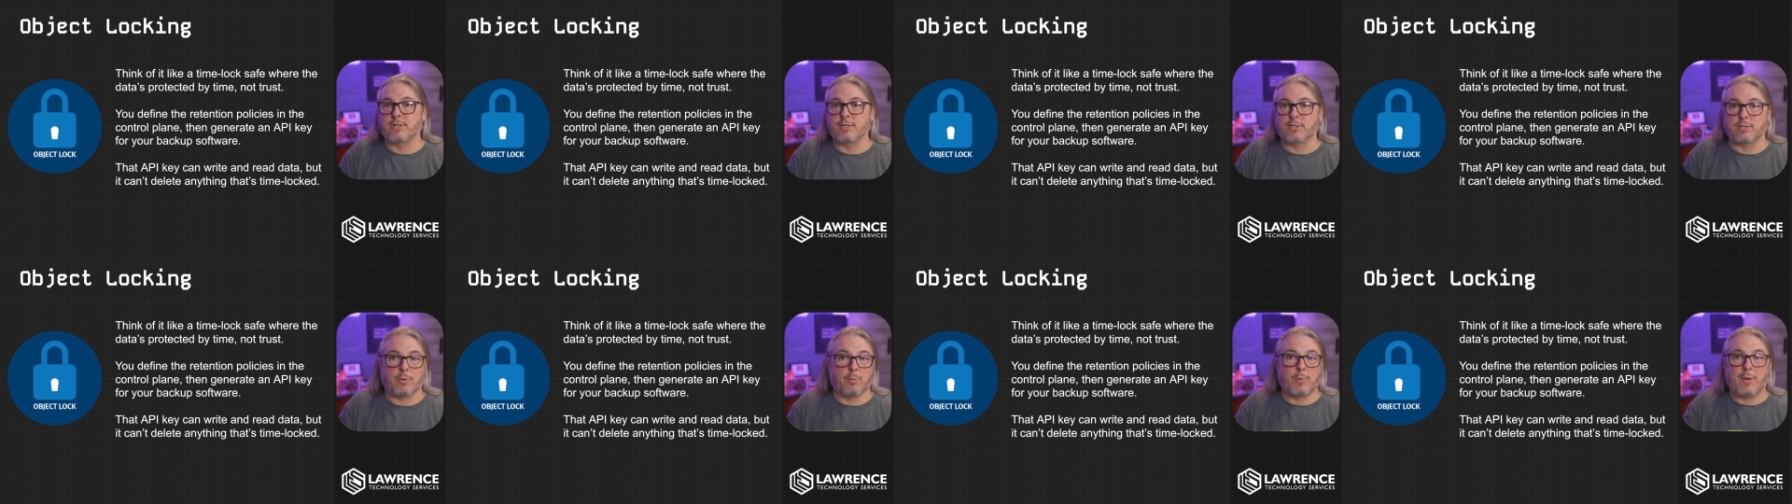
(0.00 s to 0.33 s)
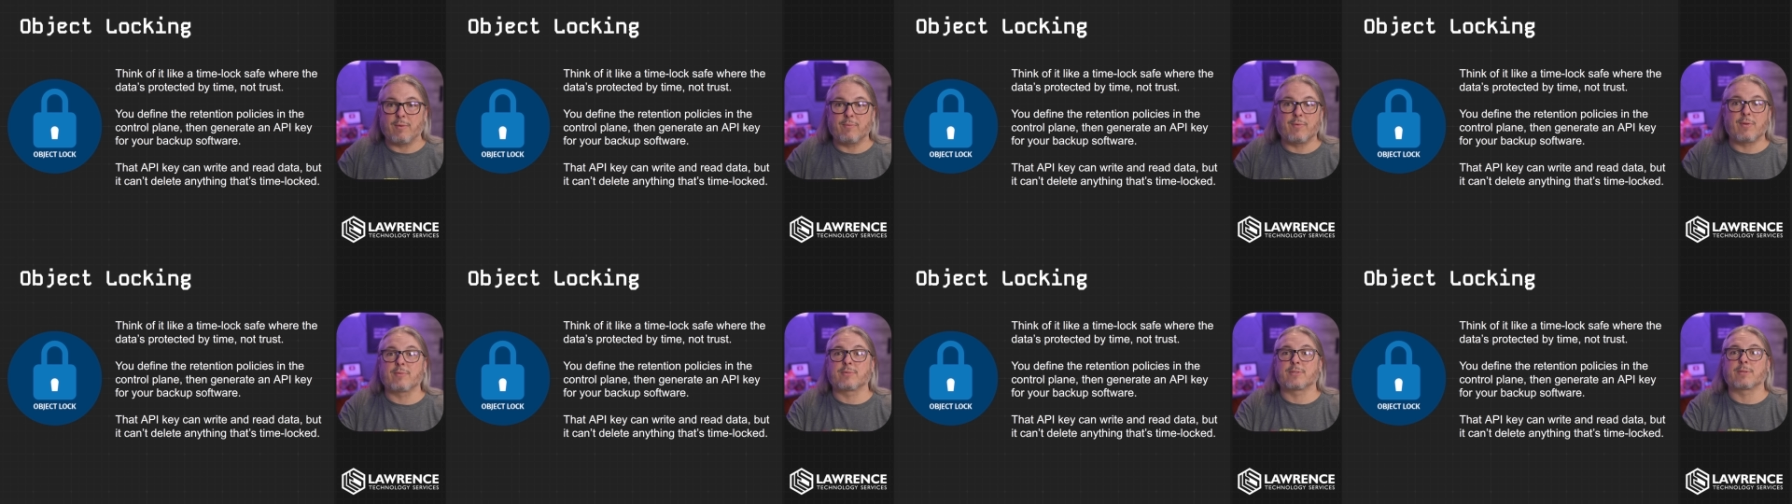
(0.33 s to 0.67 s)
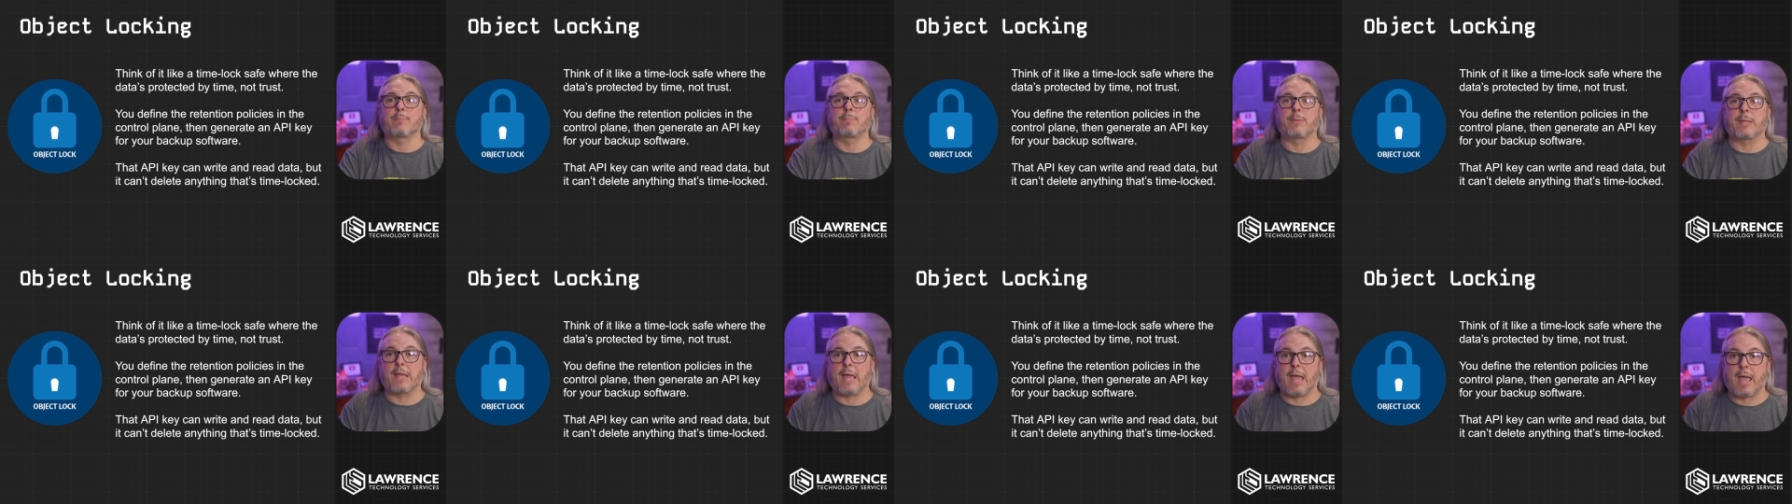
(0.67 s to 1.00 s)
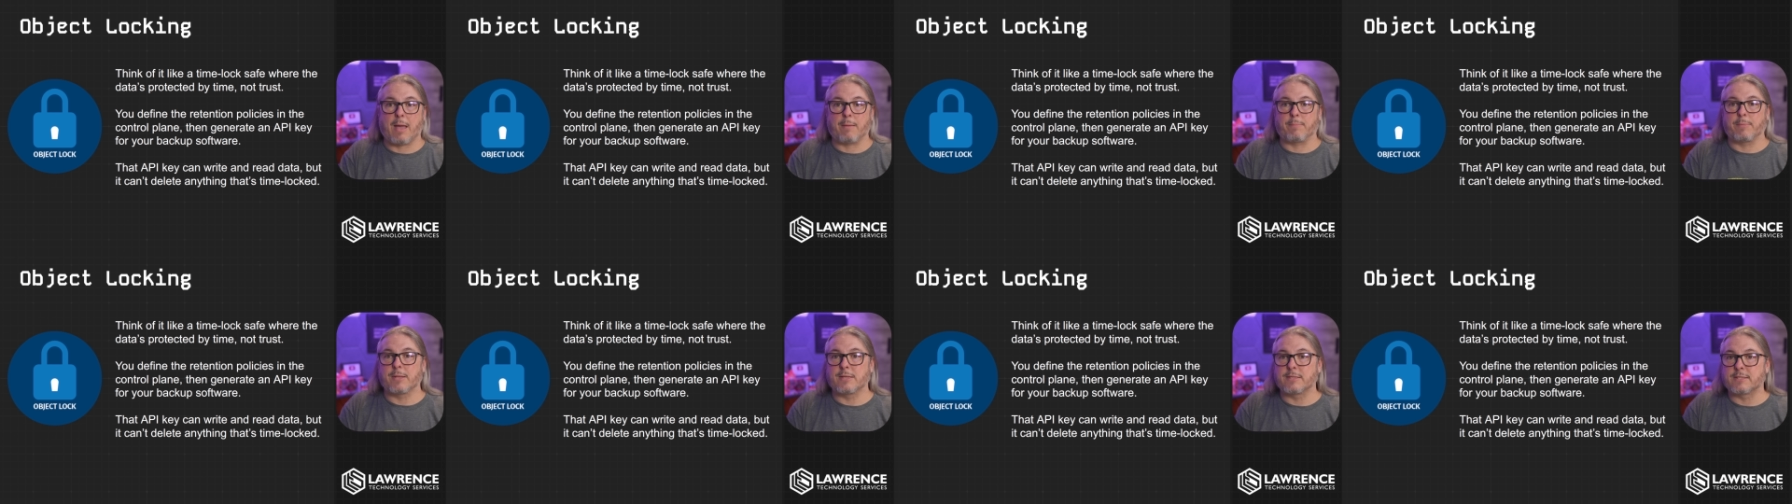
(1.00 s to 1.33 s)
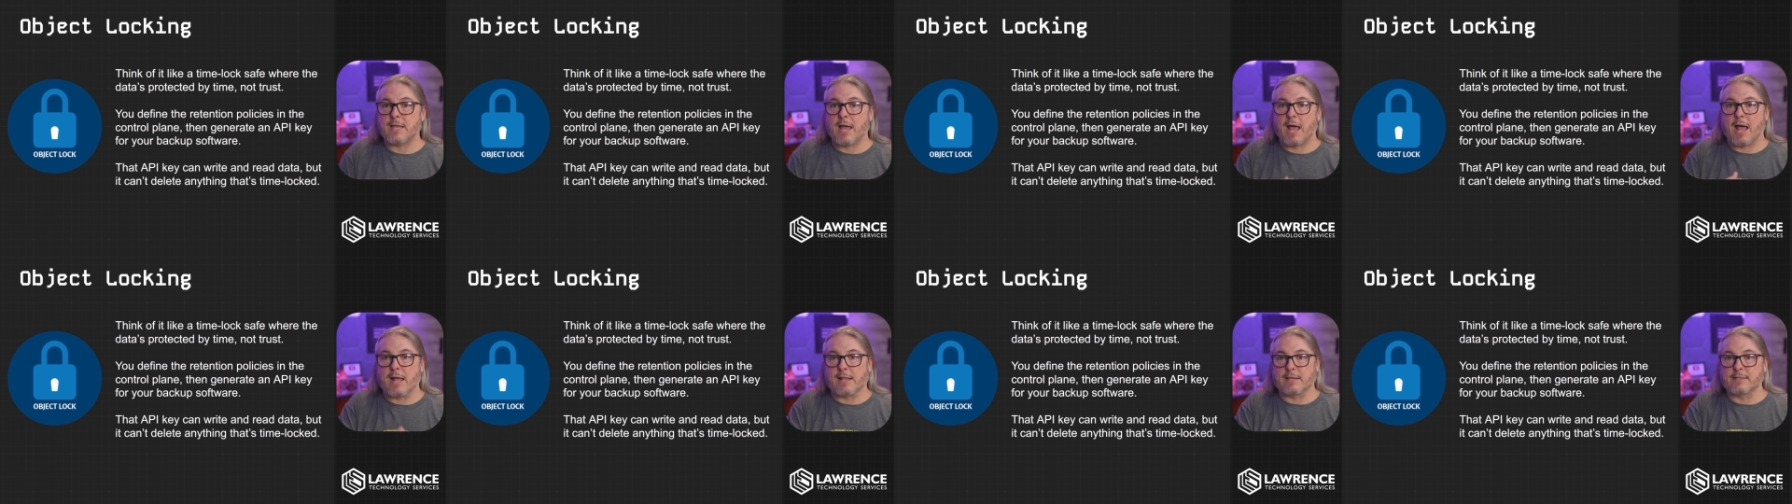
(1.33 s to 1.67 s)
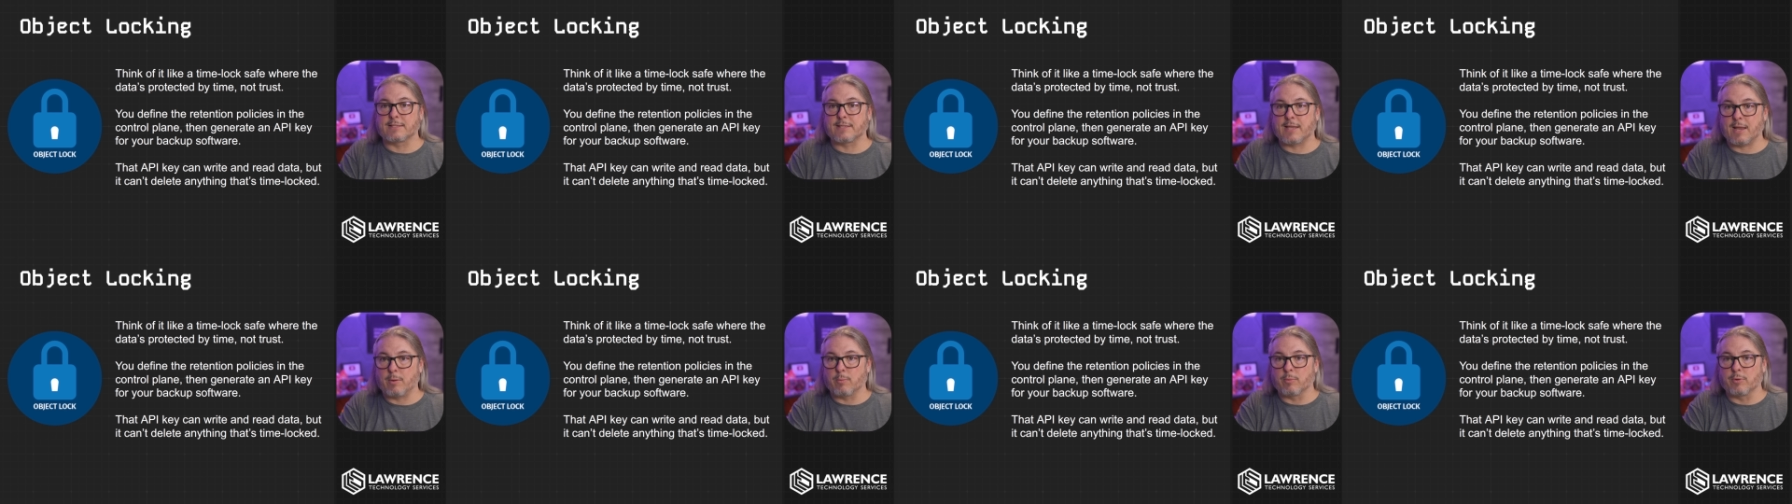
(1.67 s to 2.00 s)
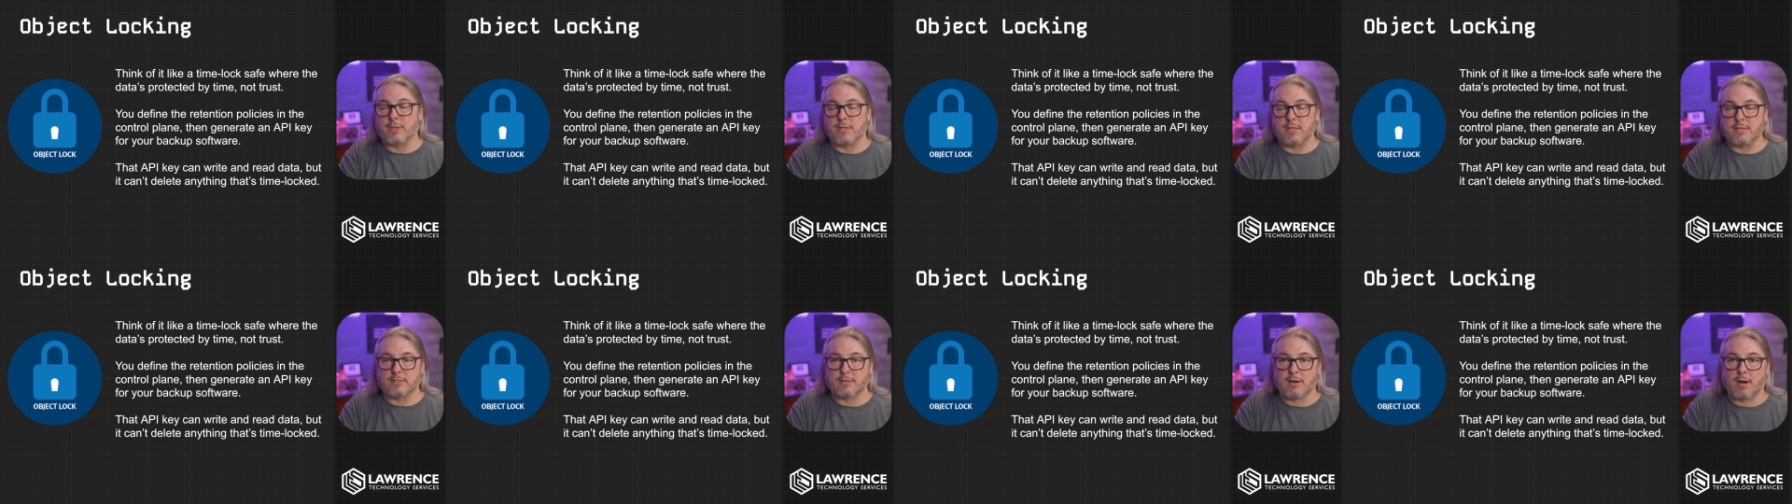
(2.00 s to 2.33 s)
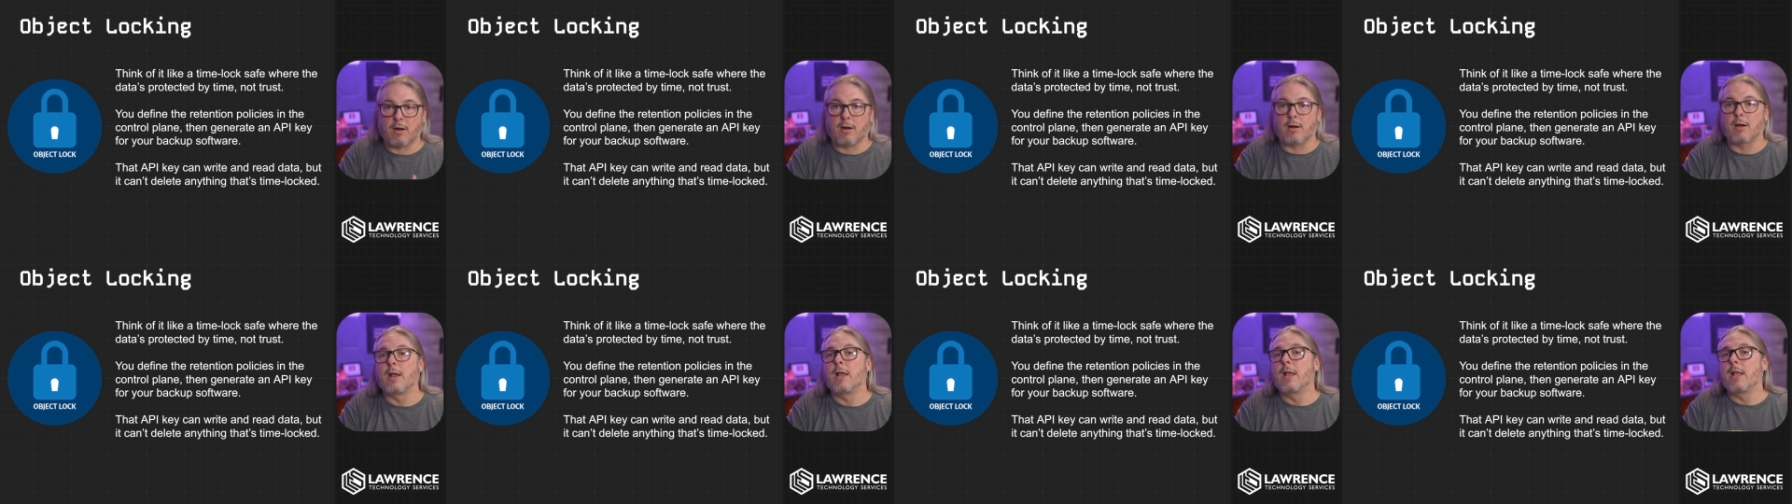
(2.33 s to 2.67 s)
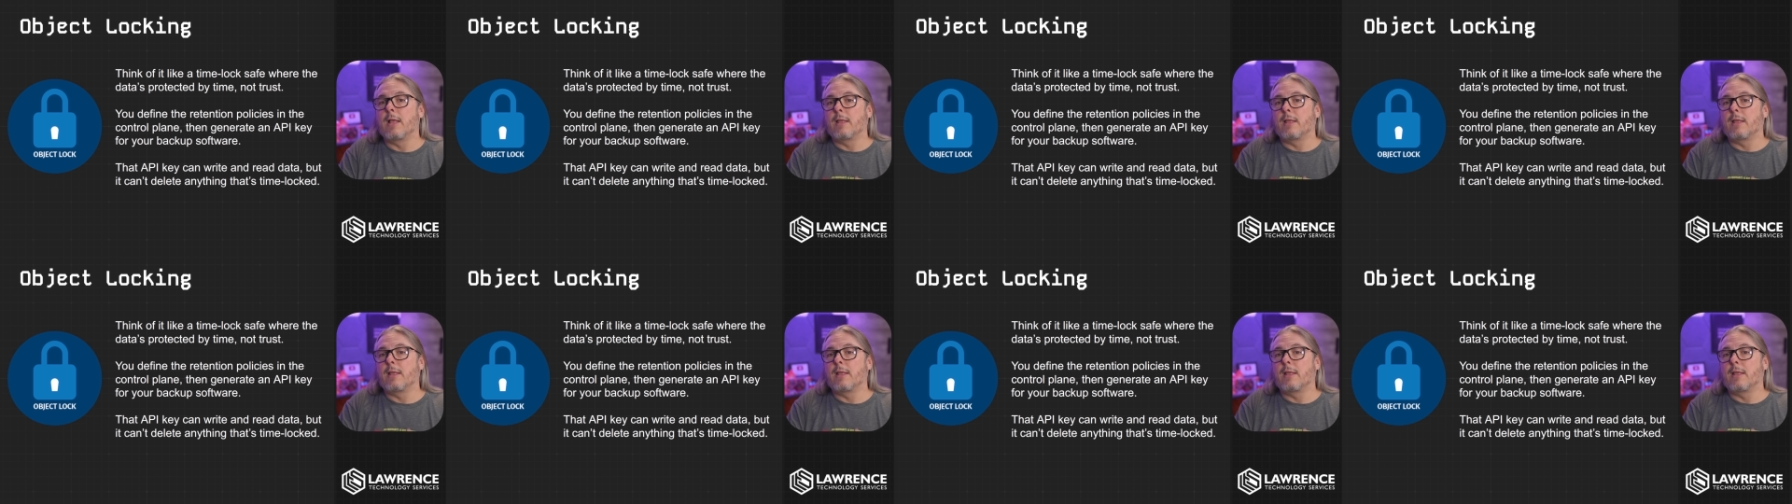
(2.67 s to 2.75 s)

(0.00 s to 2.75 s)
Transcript: So even if something happens on site where these are,